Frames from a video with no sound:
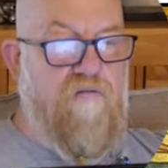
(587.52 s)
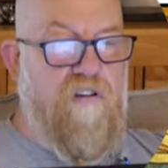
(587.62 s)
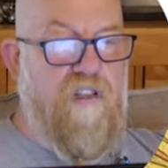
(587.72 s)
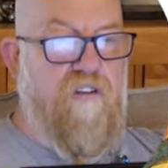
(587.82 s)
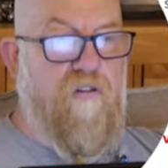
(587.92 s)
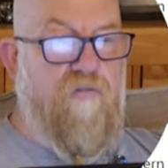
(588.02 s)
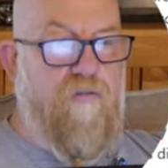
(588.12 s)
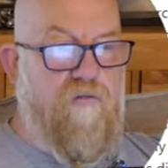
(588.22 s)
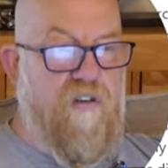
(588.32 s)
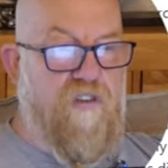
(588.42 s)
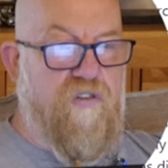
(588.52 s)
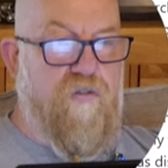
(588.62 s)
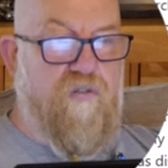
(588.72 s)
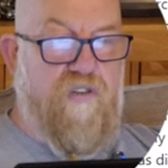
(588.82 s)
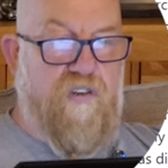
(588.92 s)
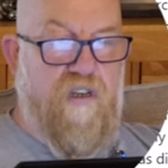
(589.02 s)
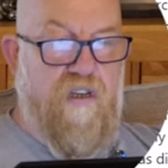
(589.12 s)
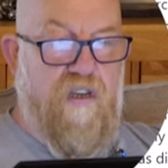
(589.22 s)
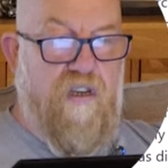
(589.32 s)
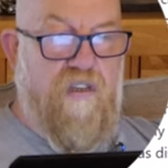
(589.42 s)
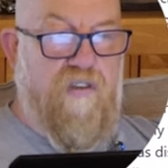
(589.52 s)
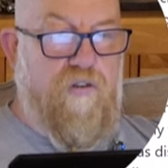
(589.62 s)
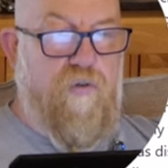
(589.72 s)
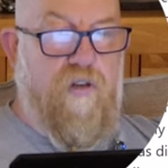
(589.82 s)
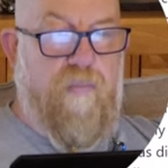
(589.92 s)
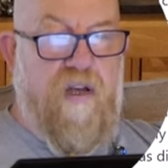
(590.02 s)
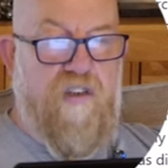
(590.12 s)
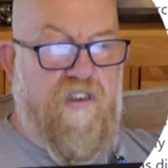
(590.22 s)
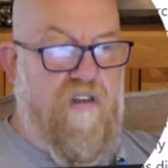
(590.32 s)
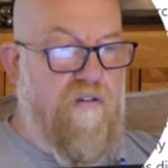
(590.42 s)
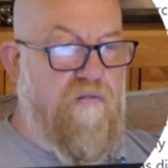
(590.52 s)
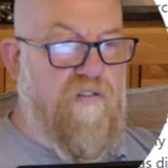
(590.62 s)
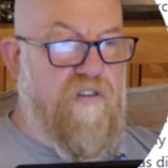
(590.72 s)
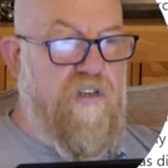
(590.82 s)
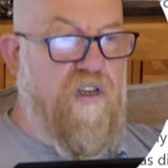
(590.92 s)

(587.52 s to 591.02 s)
Really useful resource. It tells you all about the stones and